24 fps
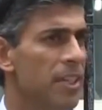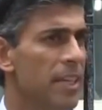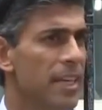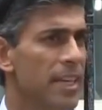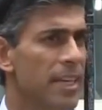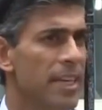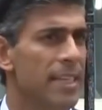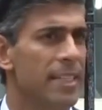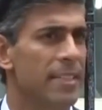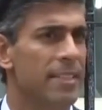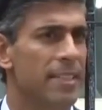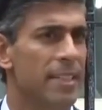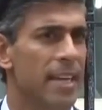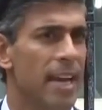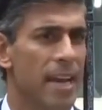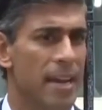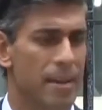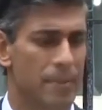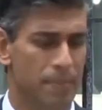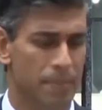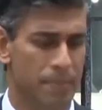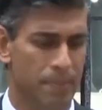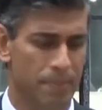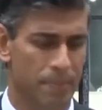after
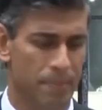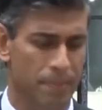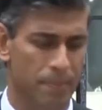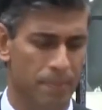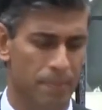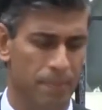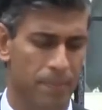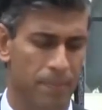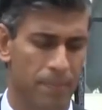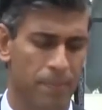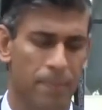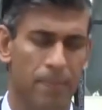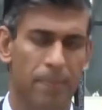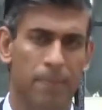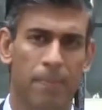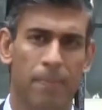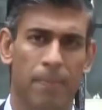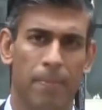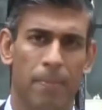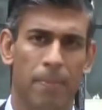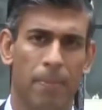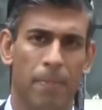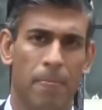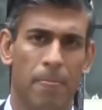revolting
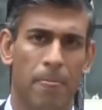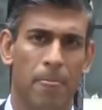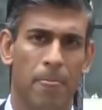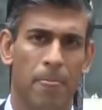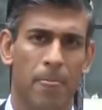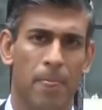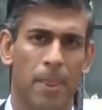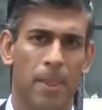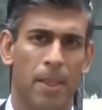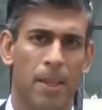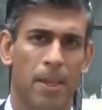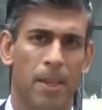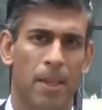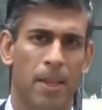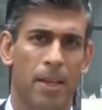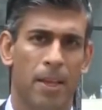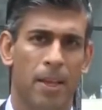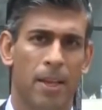against his boss.